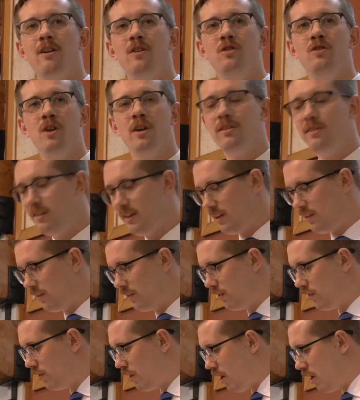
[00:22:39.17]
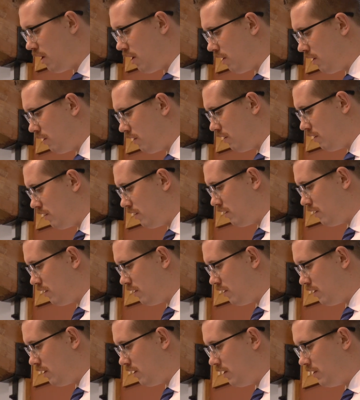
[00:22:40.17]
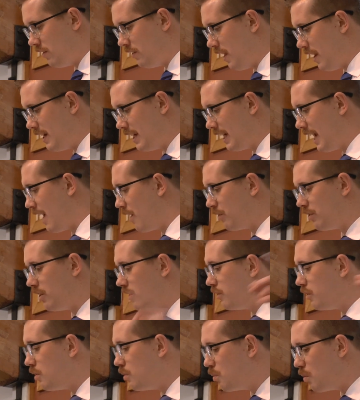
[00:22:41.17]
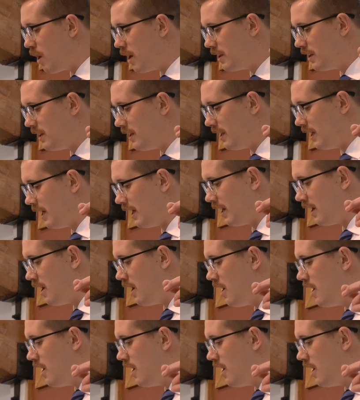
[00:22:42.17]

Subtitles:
Just as Saul, setting out to do one thing,